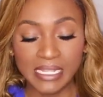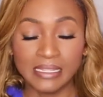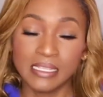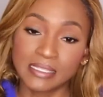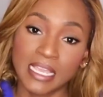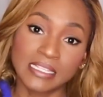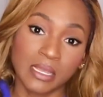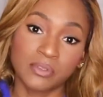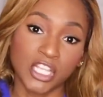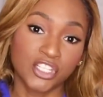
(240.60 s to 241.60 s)
in this case,
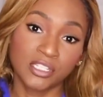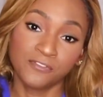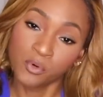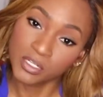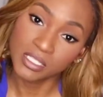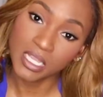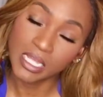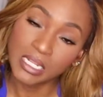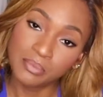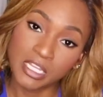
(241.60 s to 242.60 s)
I was actually forced to
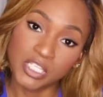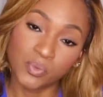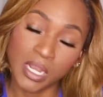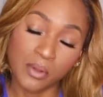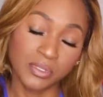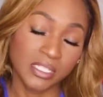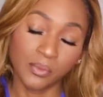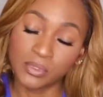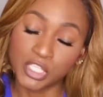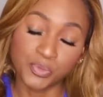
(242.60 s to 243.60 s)
cut it, because when I was
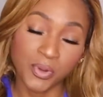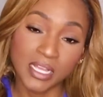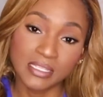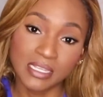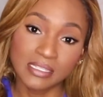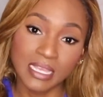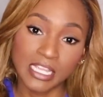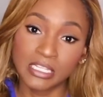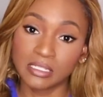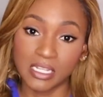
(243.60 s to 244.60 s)
done with this process, I
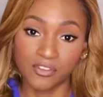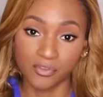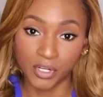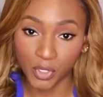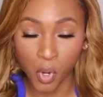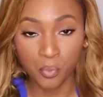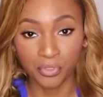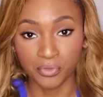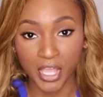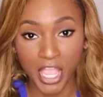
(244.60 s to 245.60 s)
couldn't even run the comb
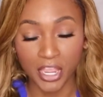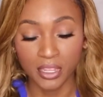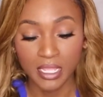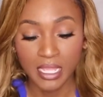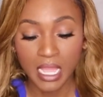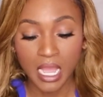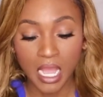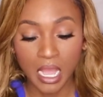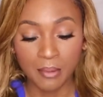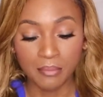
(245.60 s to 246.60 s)
through the hair.
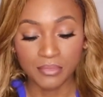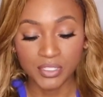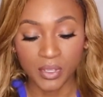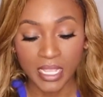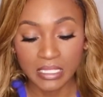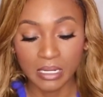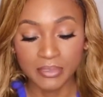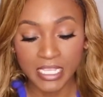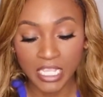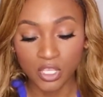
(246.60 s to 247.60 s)
So I ended
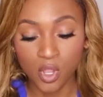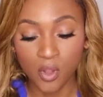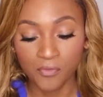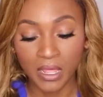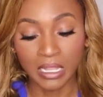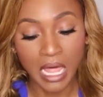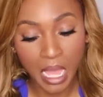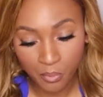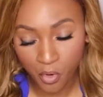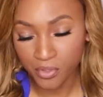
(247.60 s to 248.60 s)
up taking off a
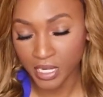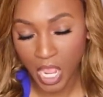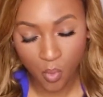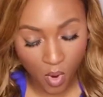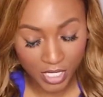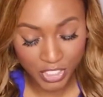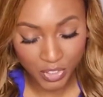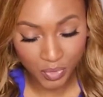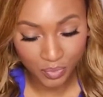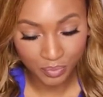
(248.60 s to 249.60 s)
lot more than I wanted
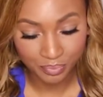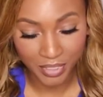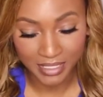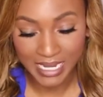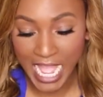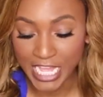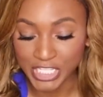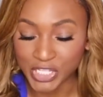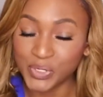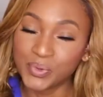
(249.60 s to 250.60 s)
to, but
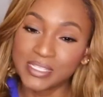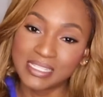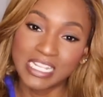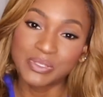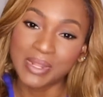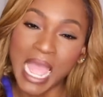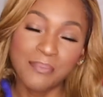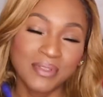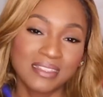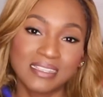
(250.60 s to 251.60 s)
as coincidence would
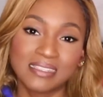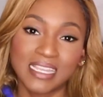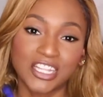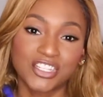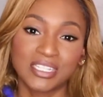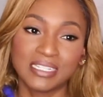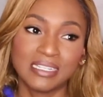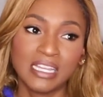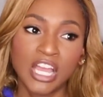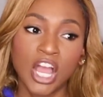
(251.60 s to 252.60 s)
happen, this is
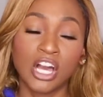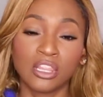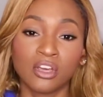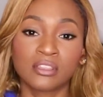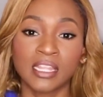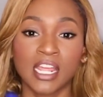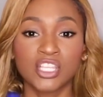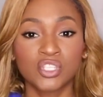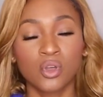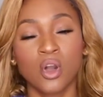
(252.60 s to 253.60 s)
actually a look that I
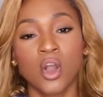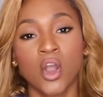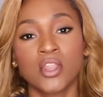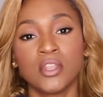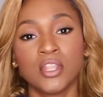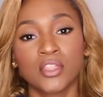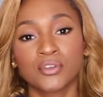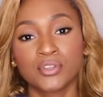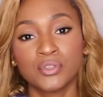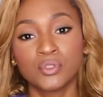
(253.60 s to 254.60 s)
saw on
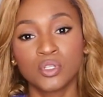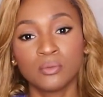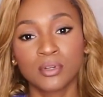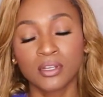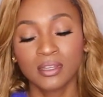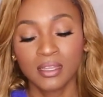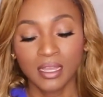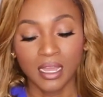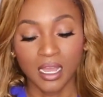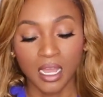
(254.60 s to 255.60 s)
another YouTuber,
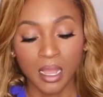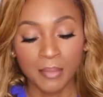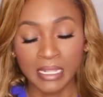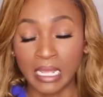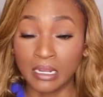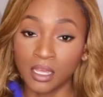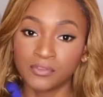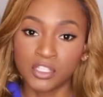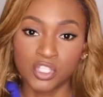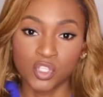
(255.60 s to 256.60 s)
and I
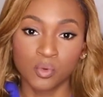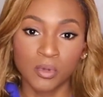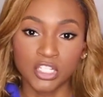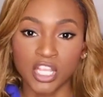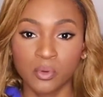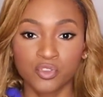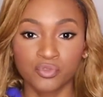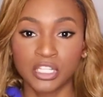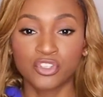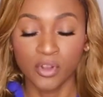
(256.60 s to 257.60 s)
loved it so much, I was
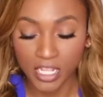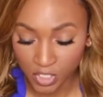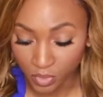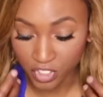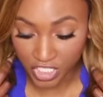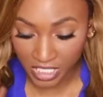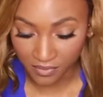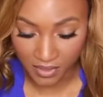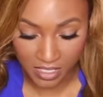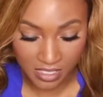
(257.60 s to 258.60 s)
really trying to
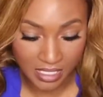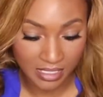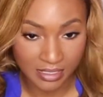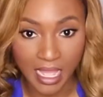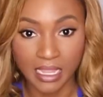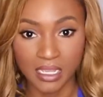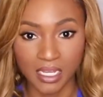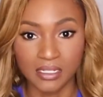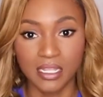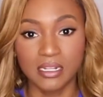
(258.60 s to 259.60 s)
achieve this exact
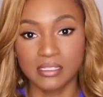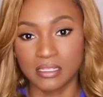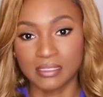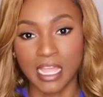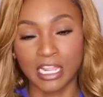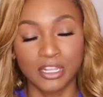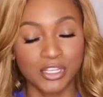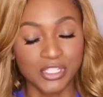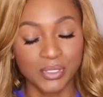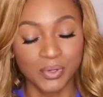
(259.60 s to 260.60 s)
cut and this exact
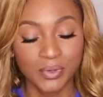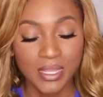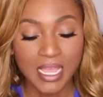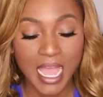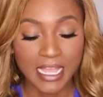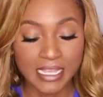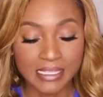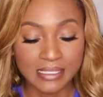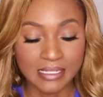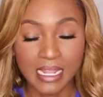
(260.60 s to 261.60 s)
look. So I
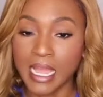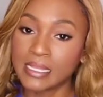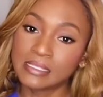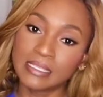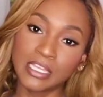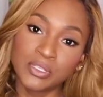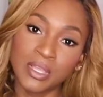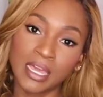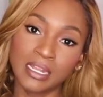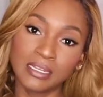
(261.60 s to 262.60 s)
guess in hindsight, you
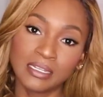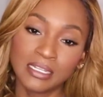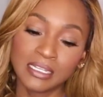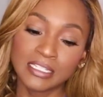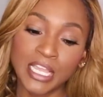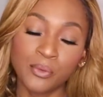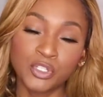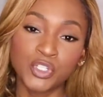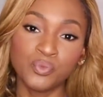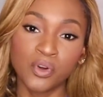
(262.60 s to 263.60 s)
kind of get
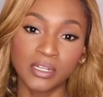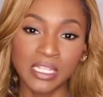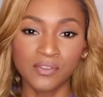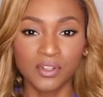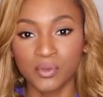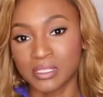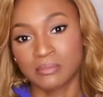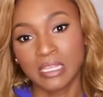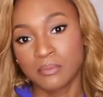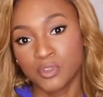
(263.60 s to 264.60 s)
what you want, even though
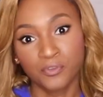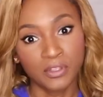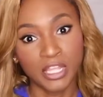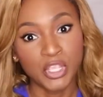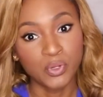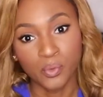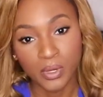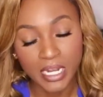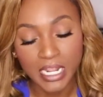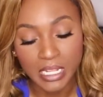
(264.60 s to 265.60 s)
sometimes you feel like you don't
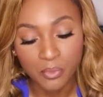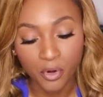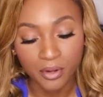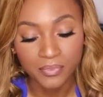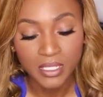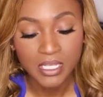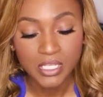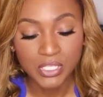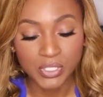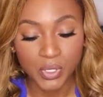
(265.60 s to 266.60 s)
want it anymore.
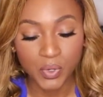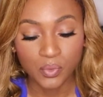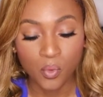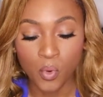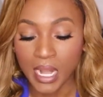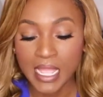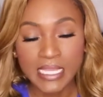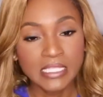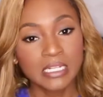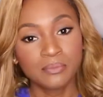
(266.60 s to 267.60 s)
So what I
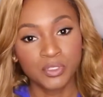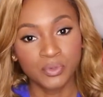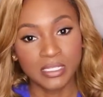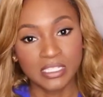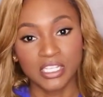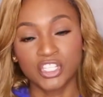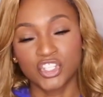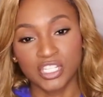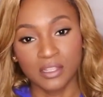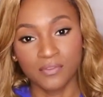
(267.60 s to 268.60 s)
ended up doing to
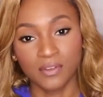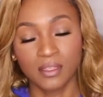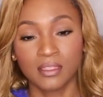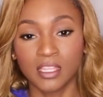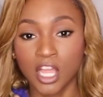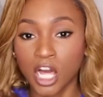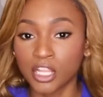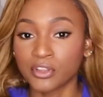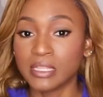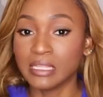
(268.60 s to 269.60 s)
achieve the
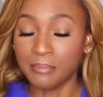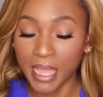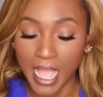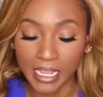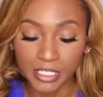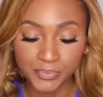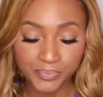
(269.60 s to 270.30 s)
color in the back